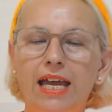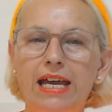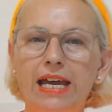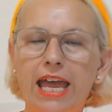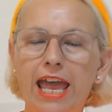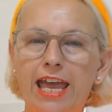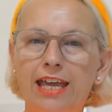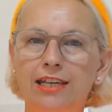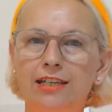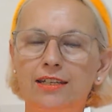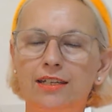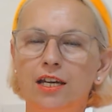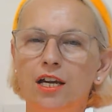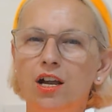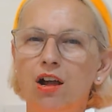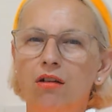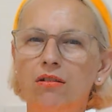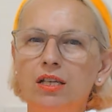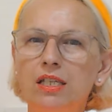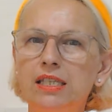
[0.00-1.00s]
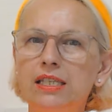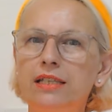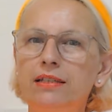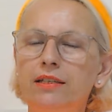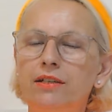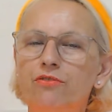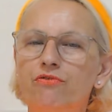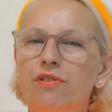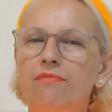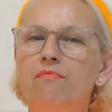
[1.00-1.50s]
and constantly
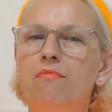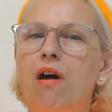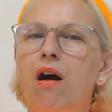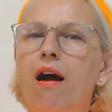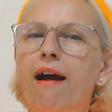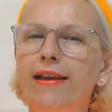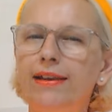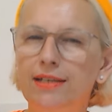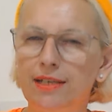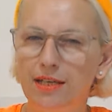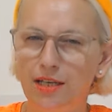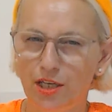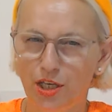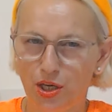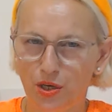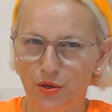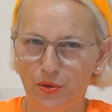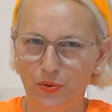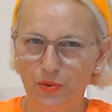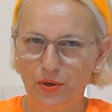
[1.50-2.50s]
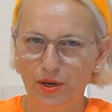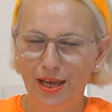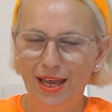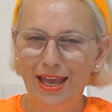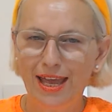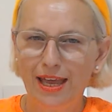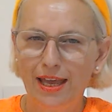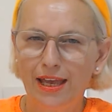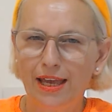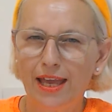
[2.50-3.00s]
reminding you
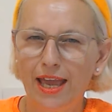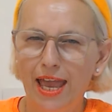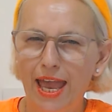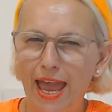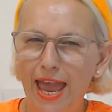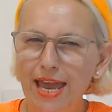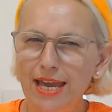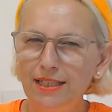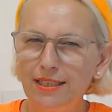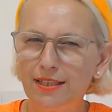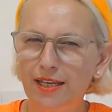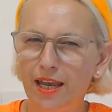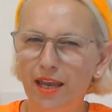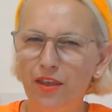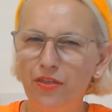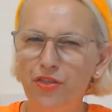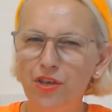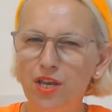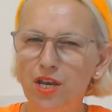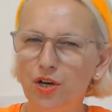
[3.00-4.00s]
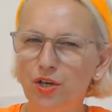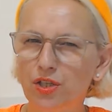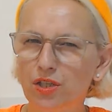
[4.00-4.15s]
18th years